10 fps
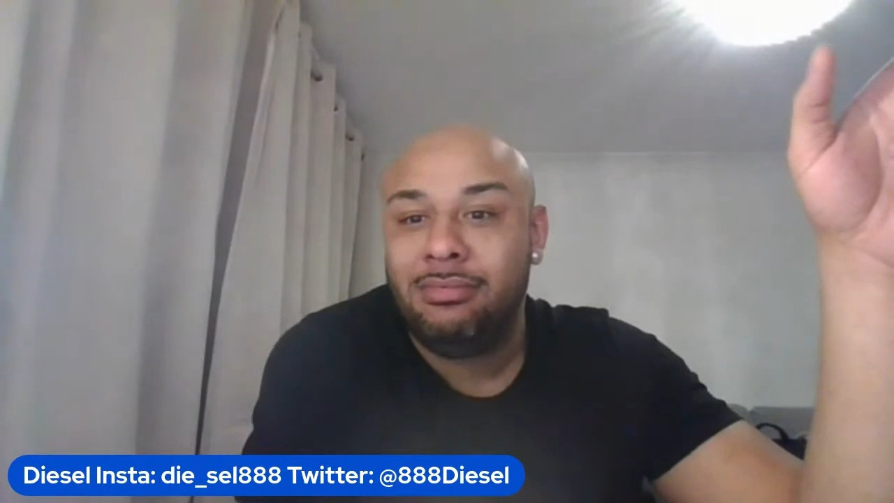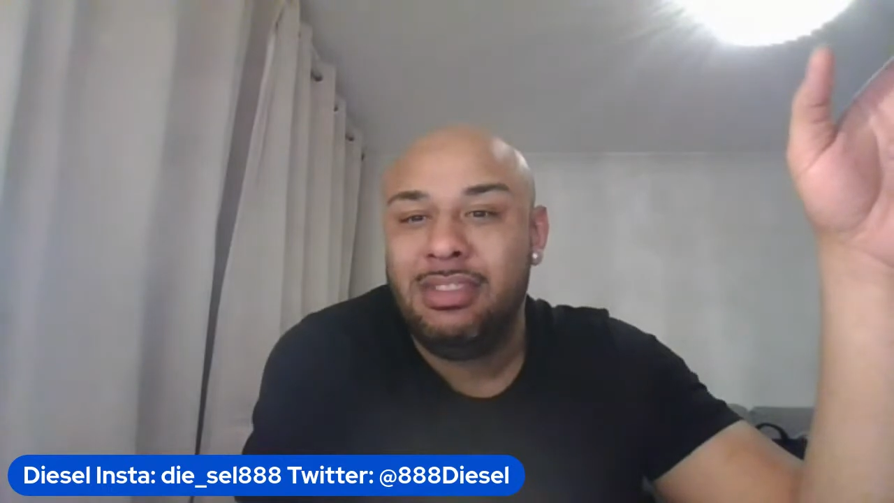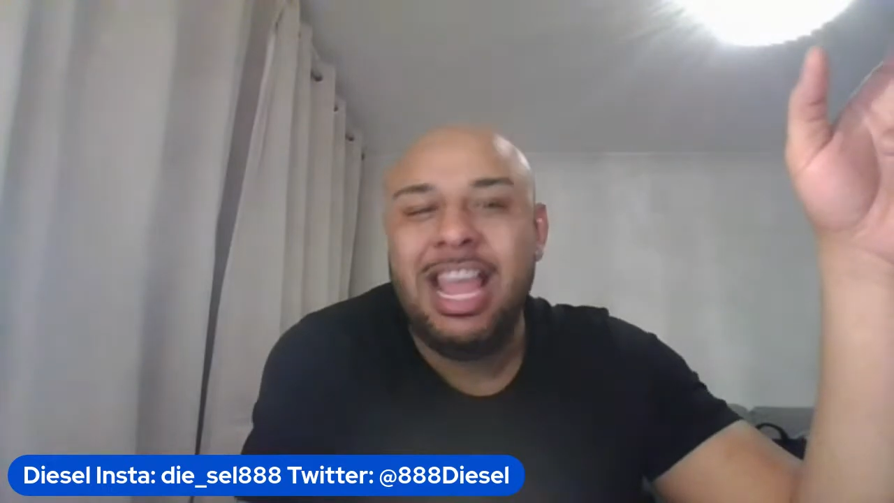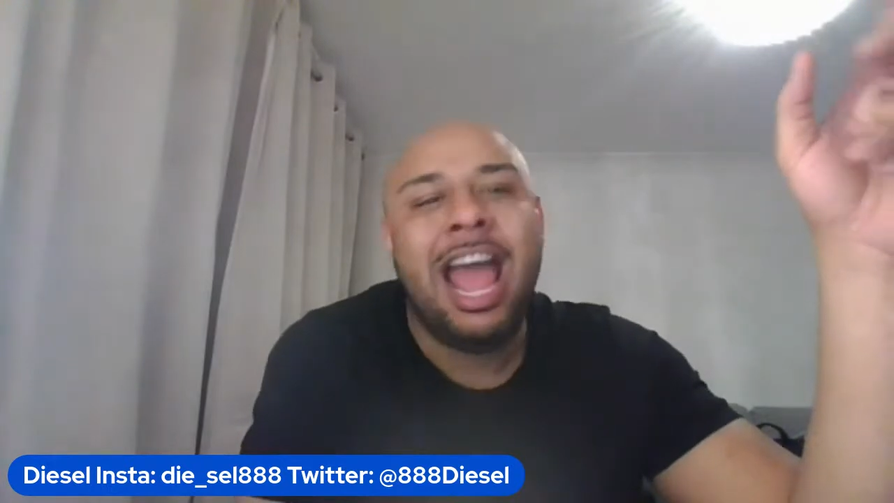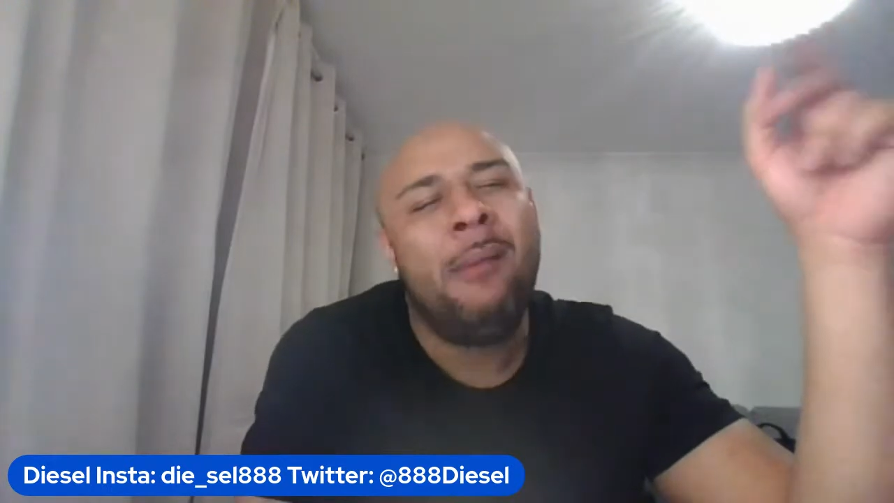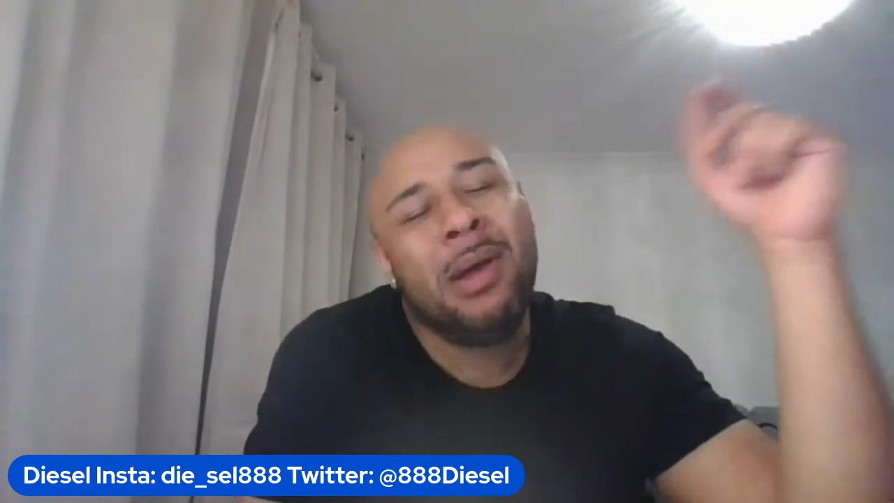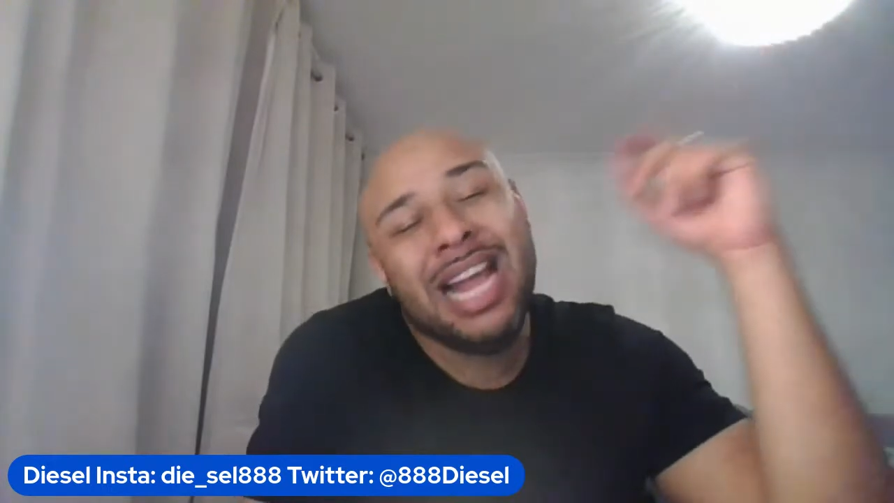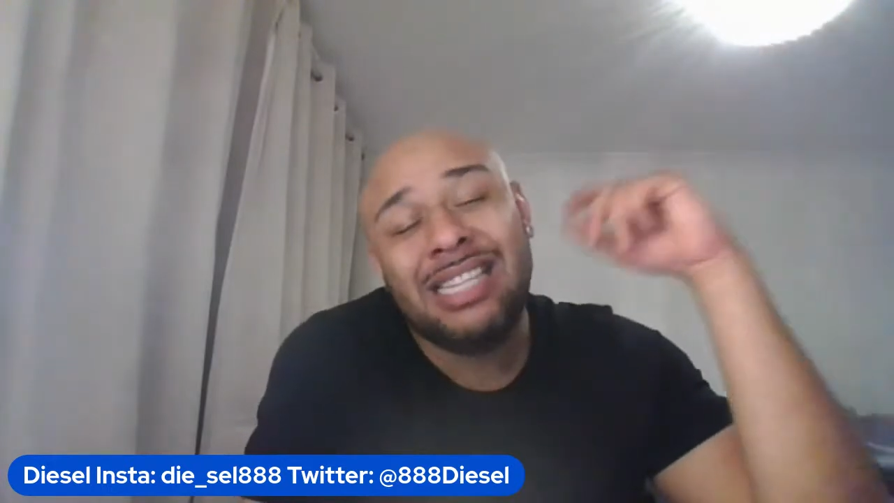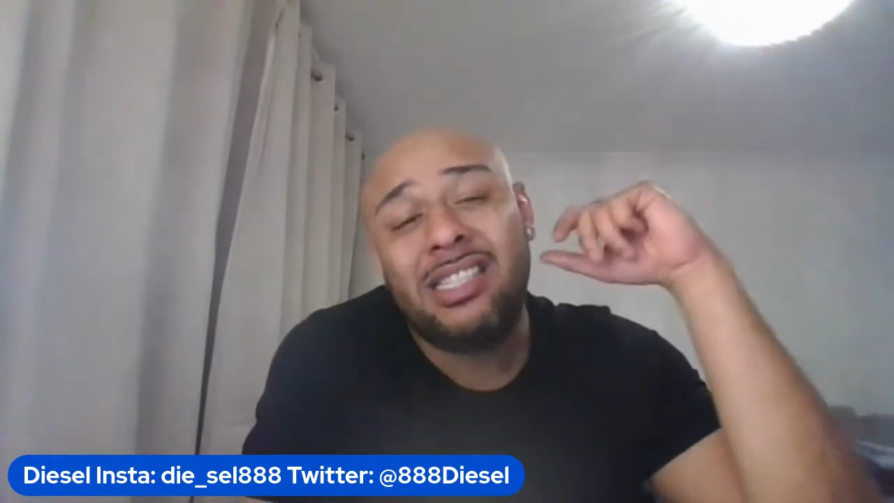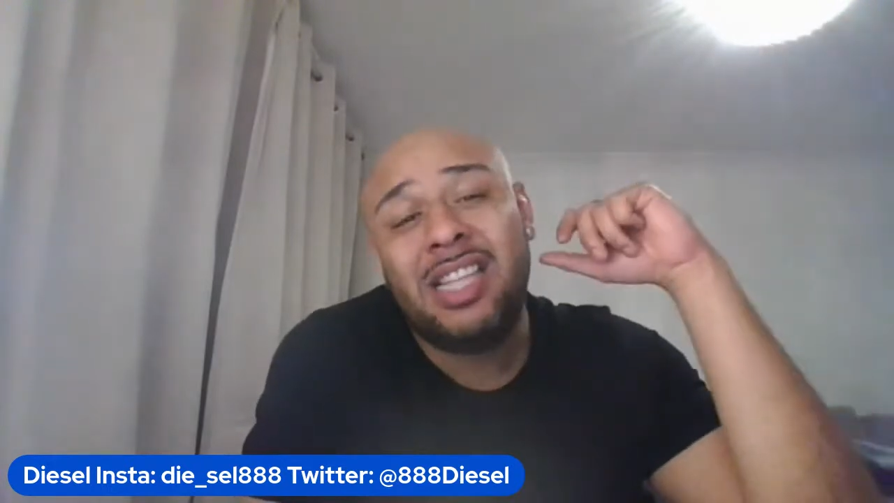Yeah, but
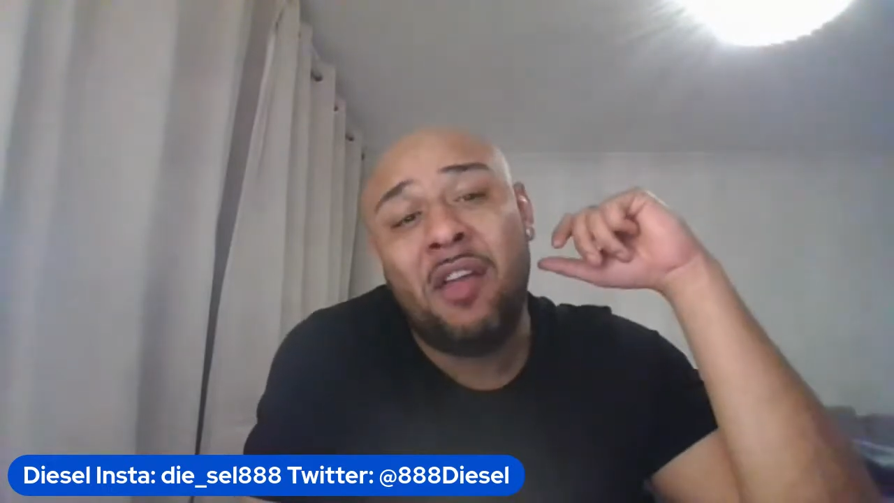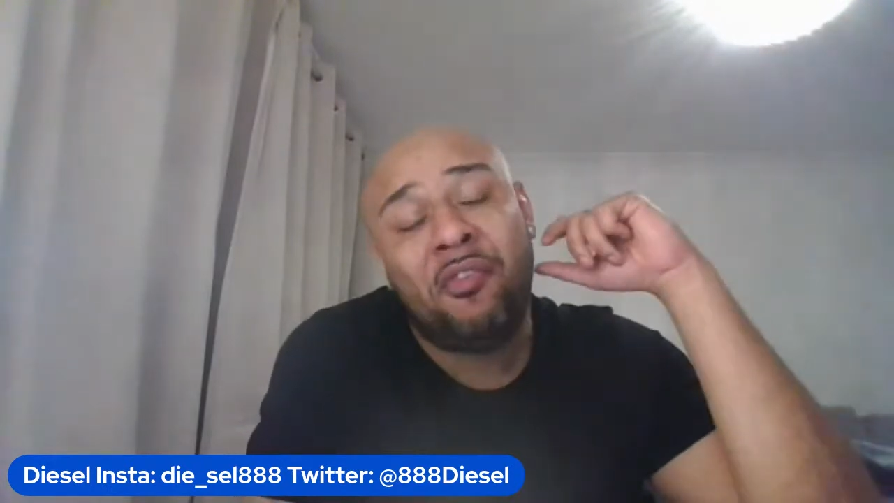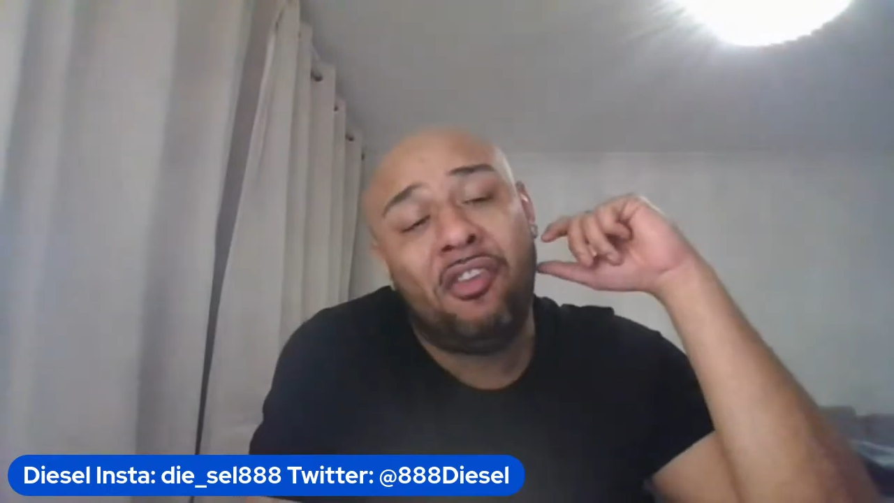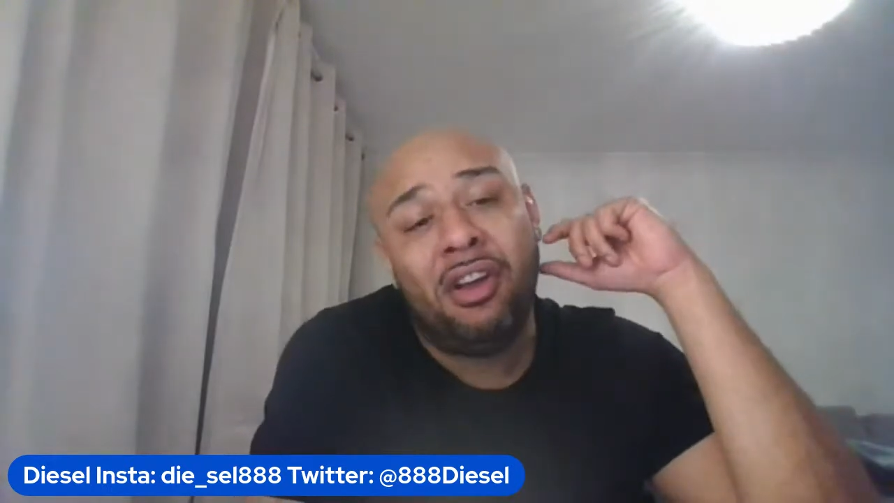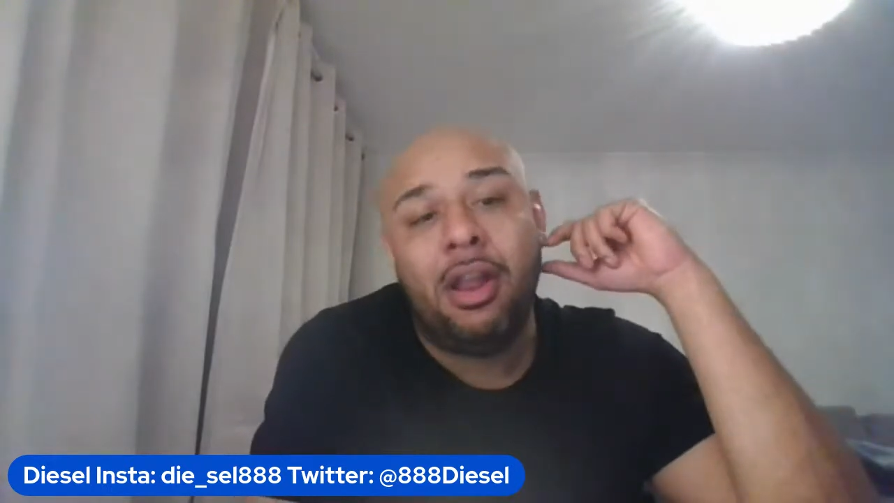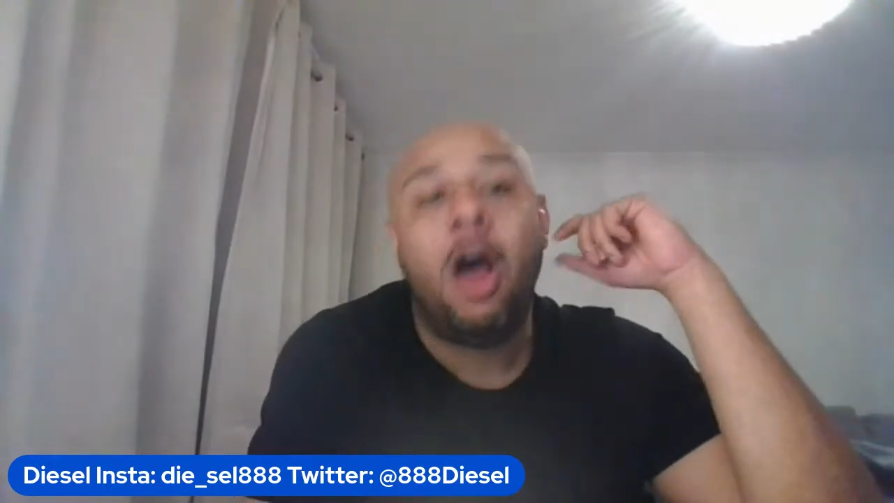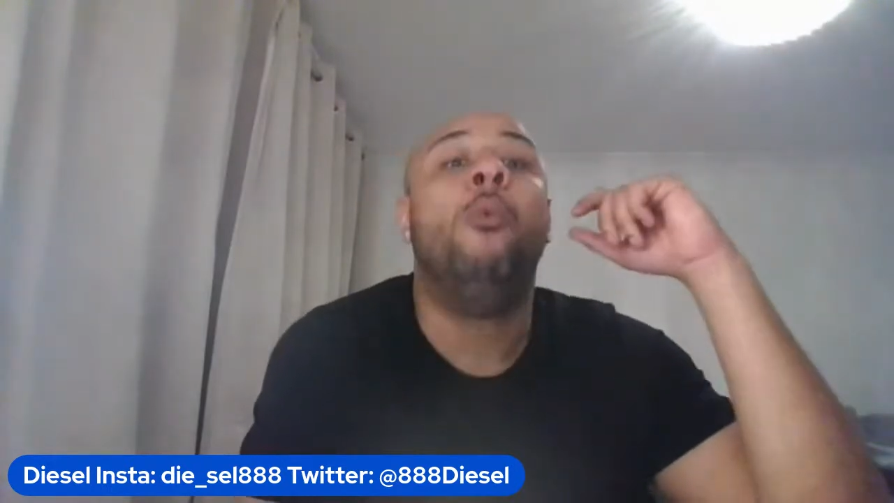that's different.